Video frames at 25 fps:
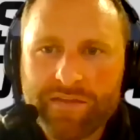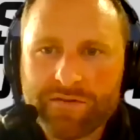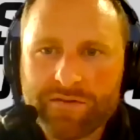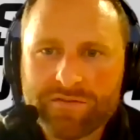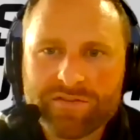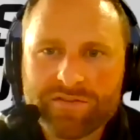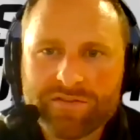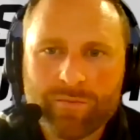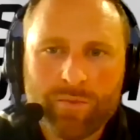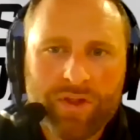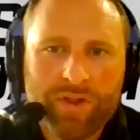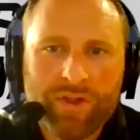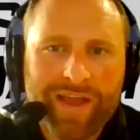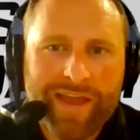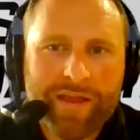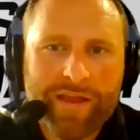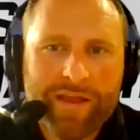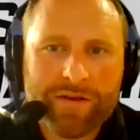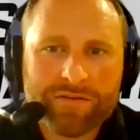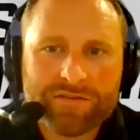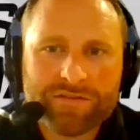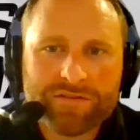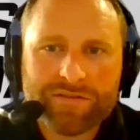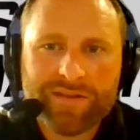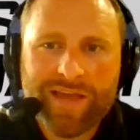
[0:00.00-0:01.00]
there's some
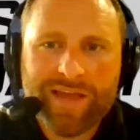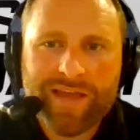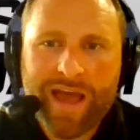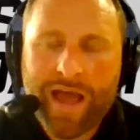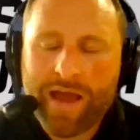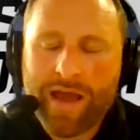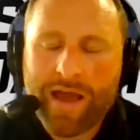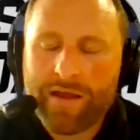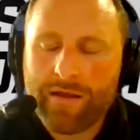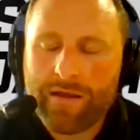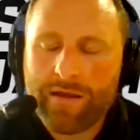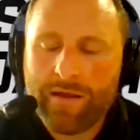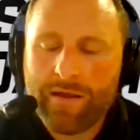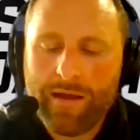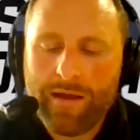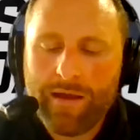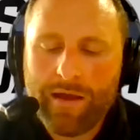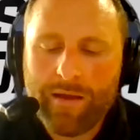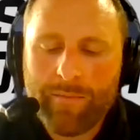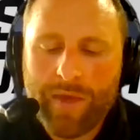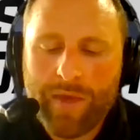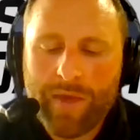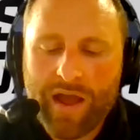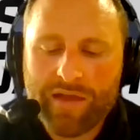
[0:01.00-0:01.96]
layers to that. Um,